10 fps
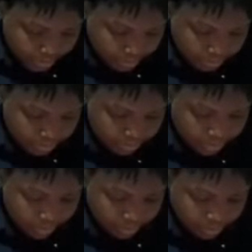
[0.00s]
or build
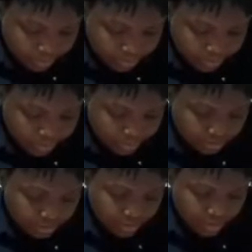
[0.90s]
up dressing
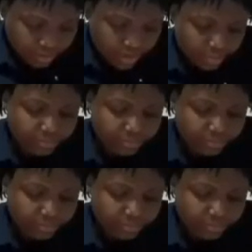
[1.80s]
to the area.